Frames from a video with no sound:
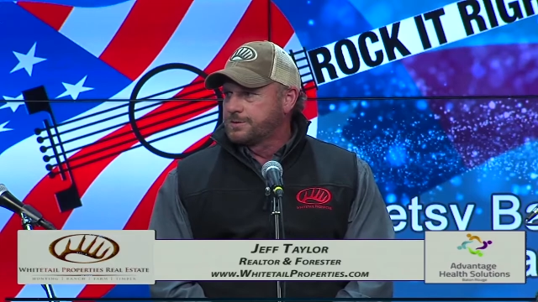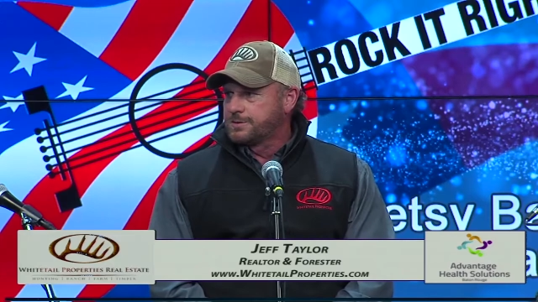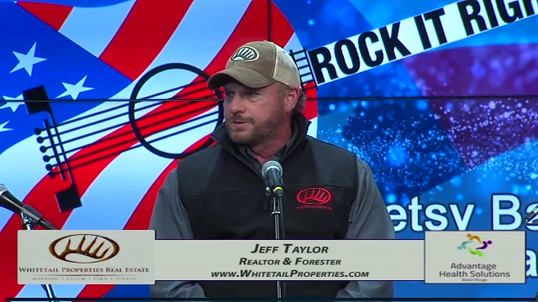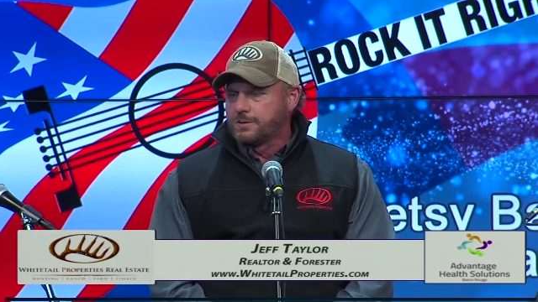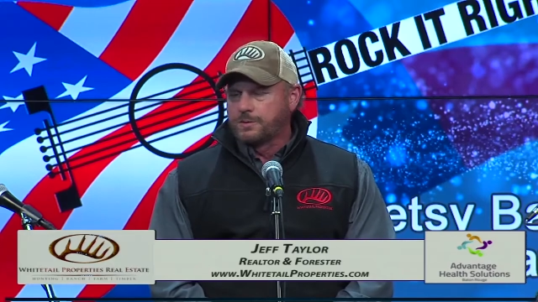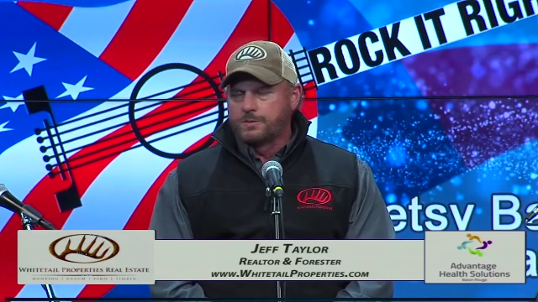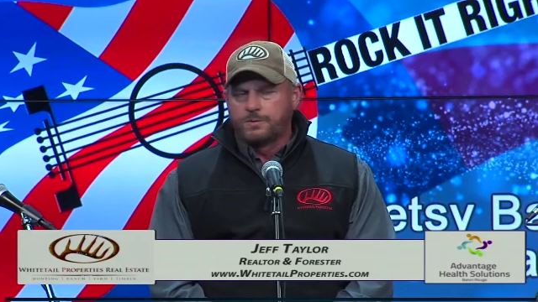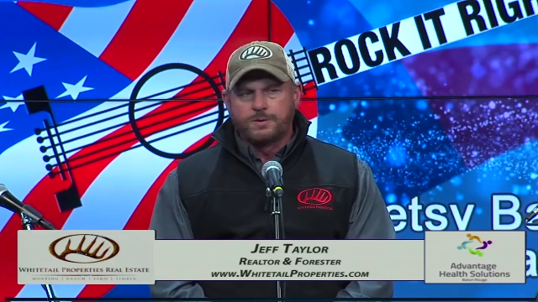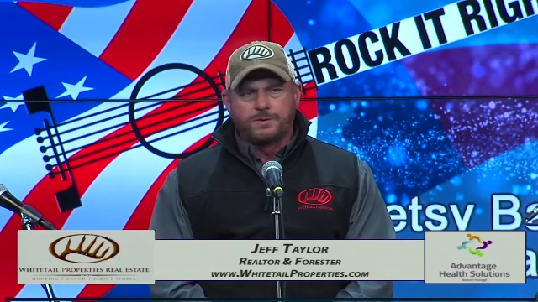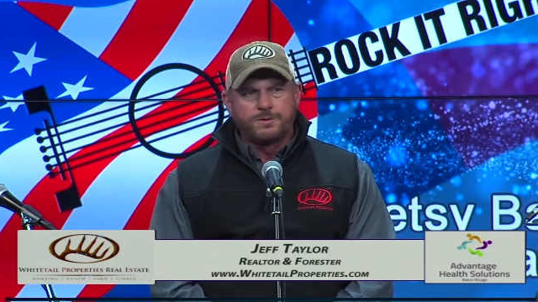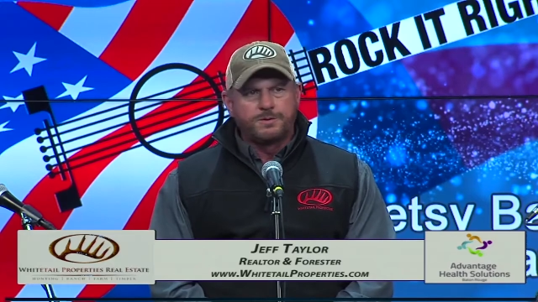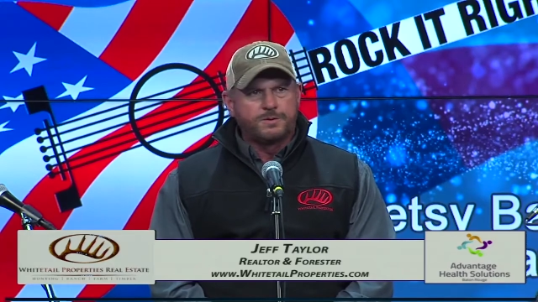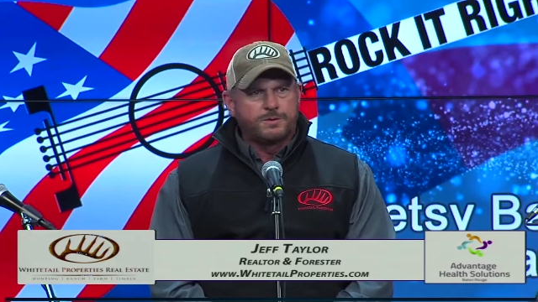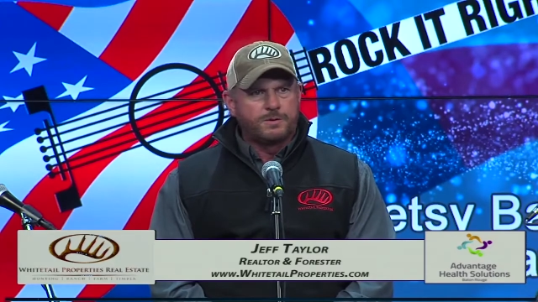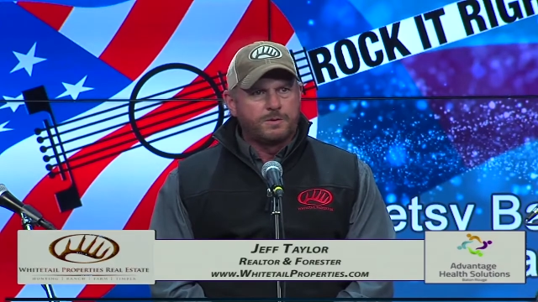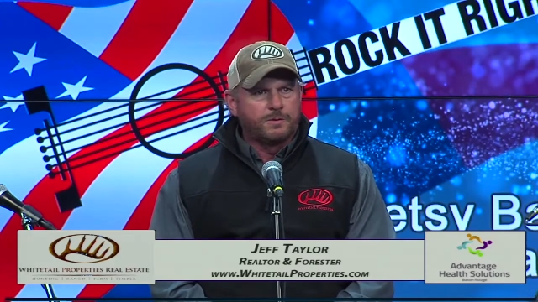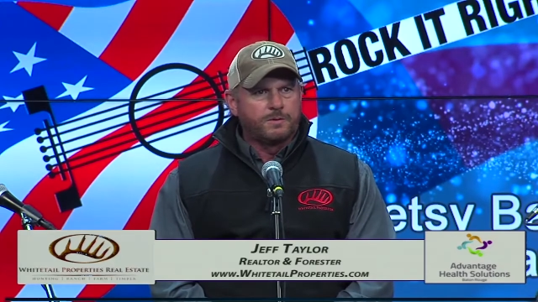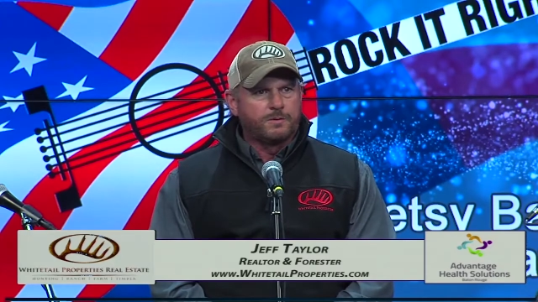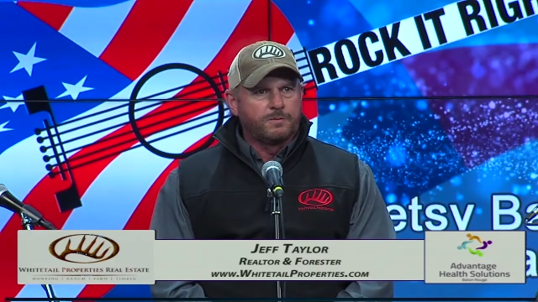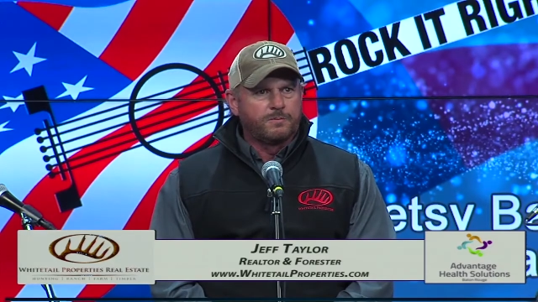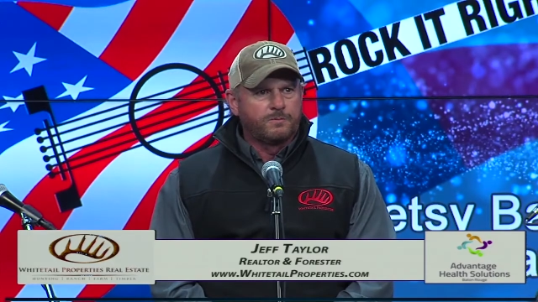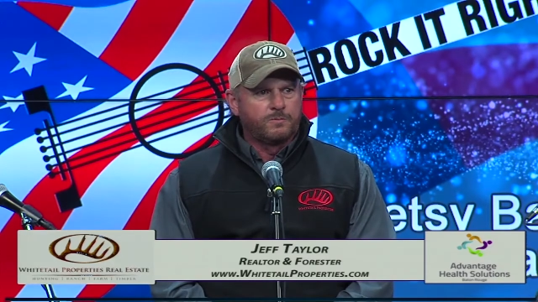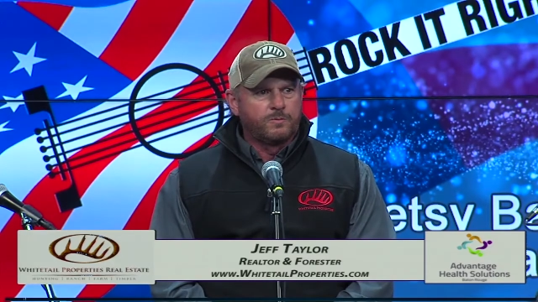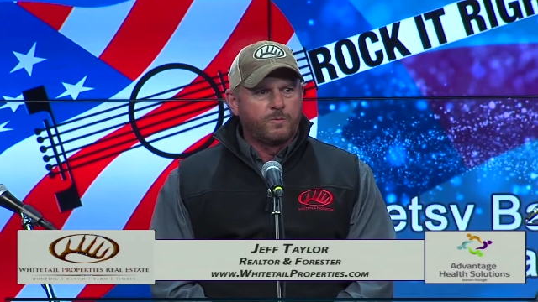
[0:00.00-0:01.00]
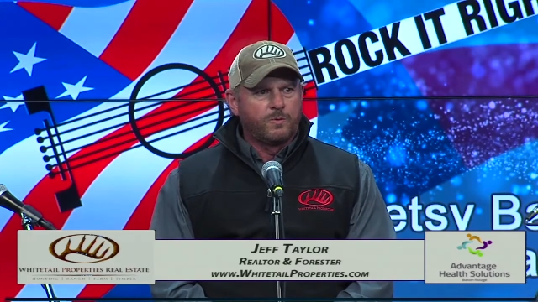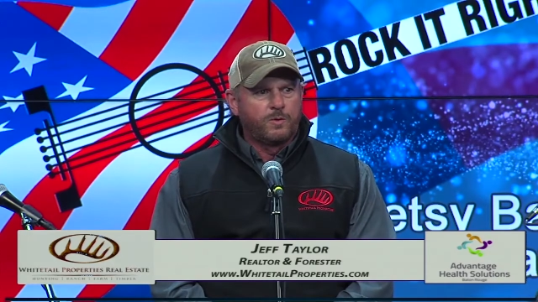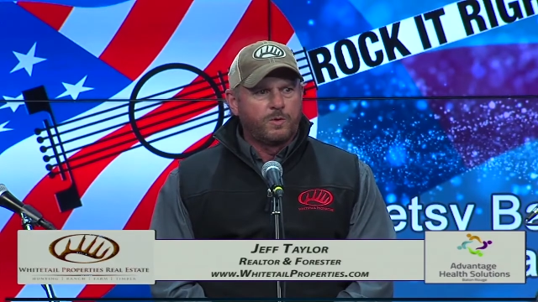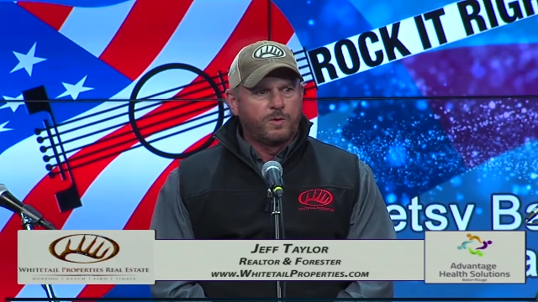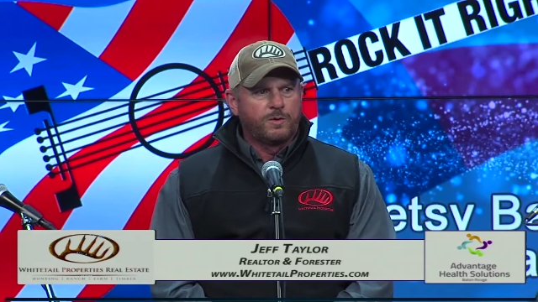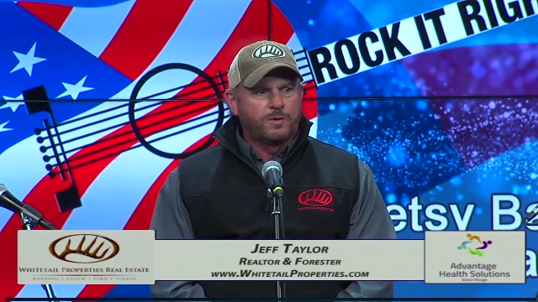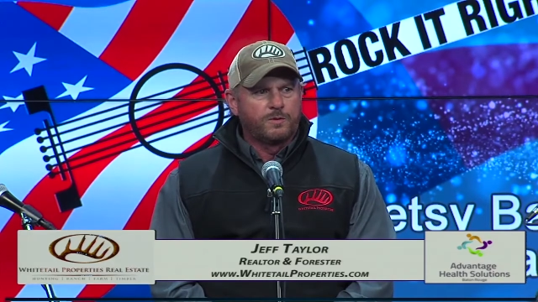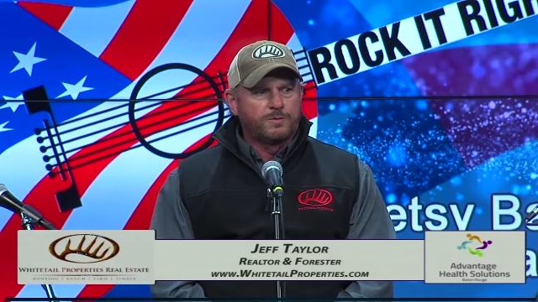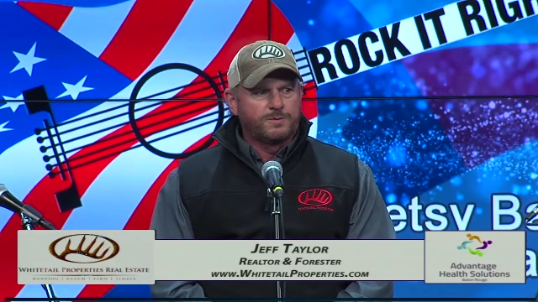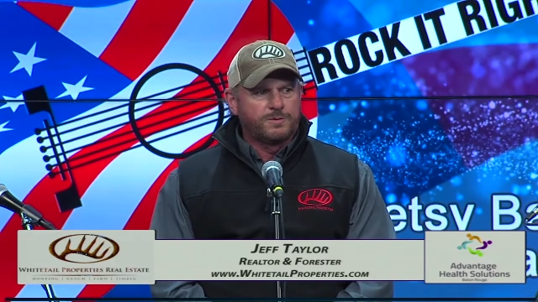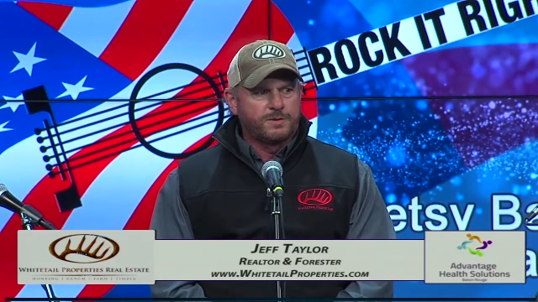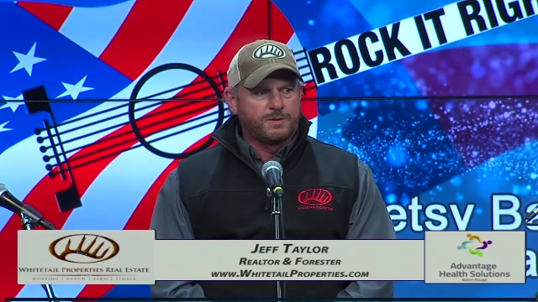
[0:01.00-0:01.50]
so it's one
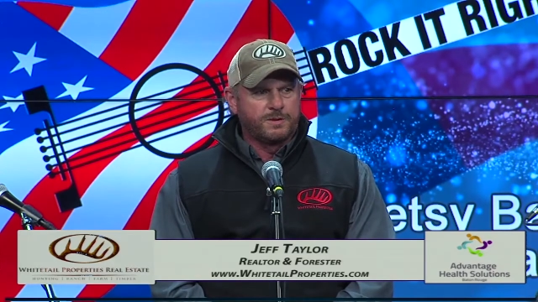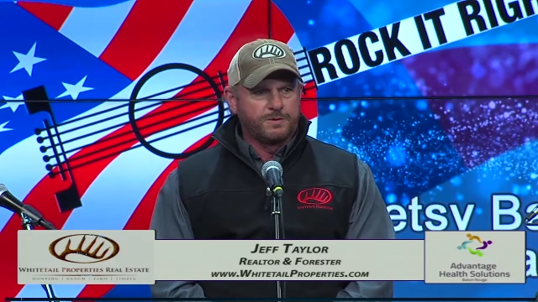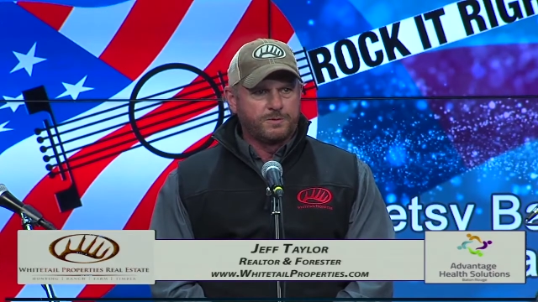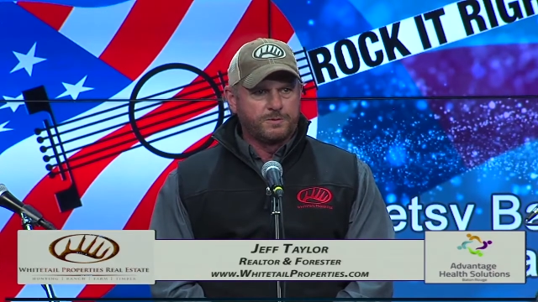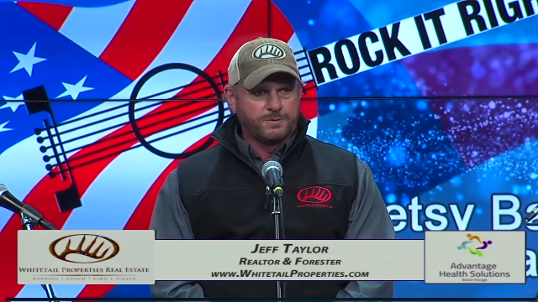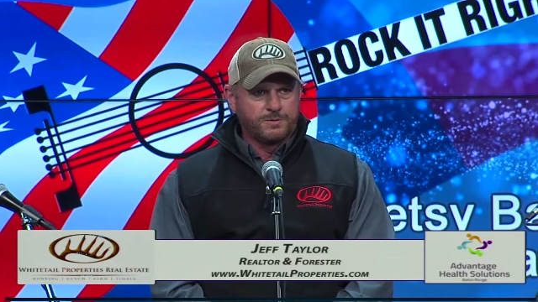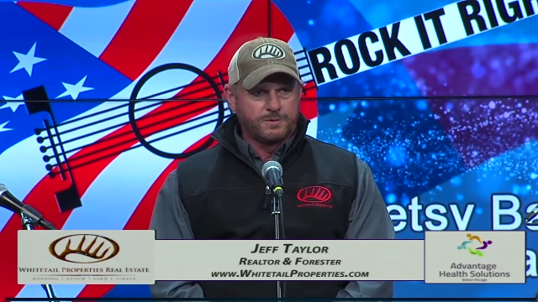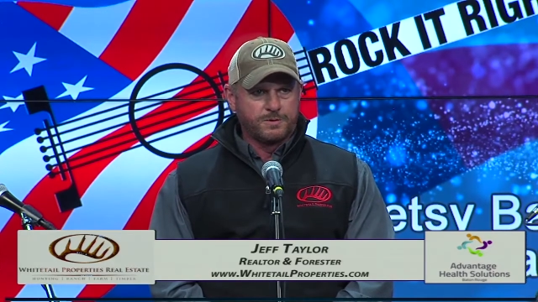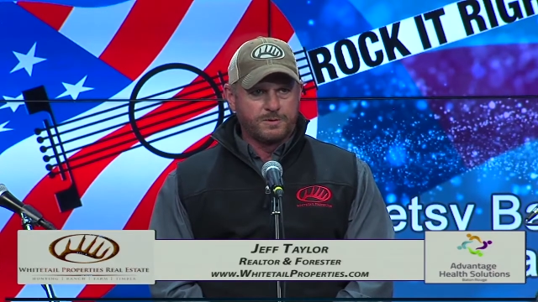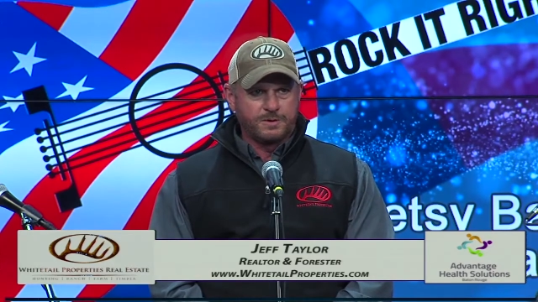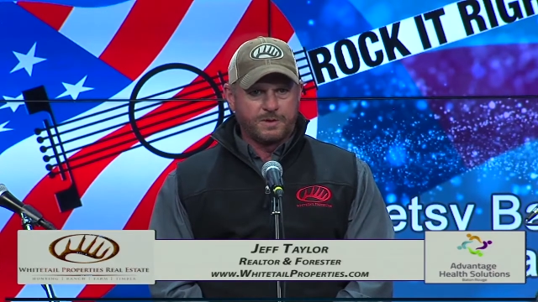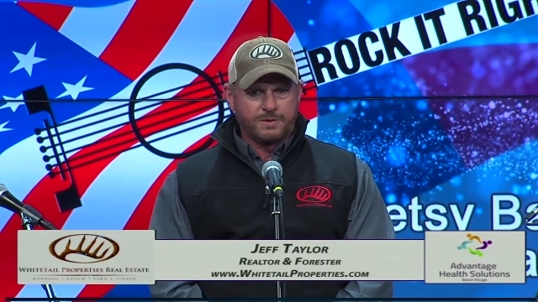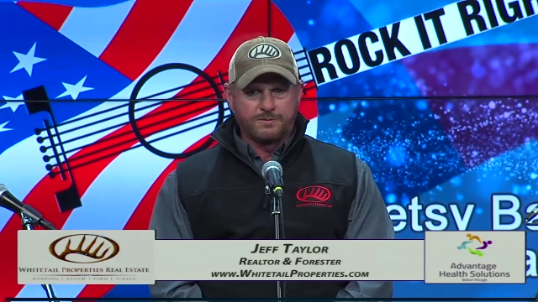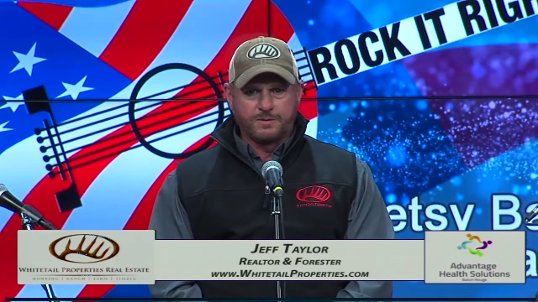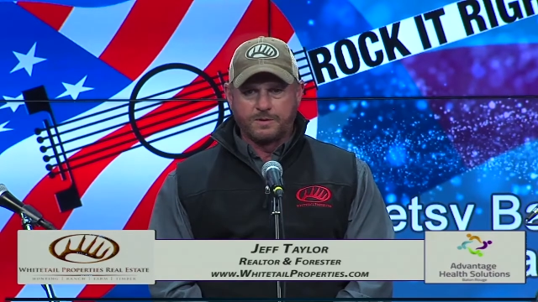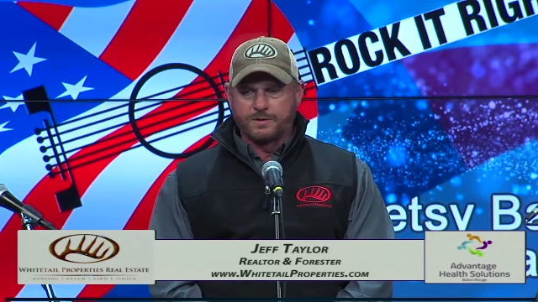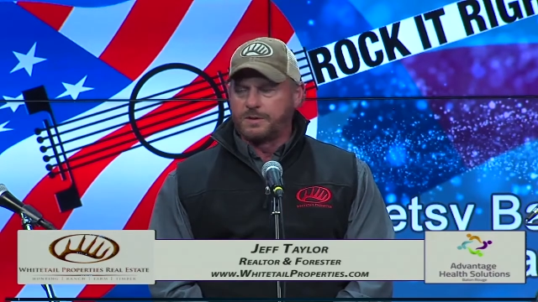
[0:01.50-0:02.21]
of those things you just have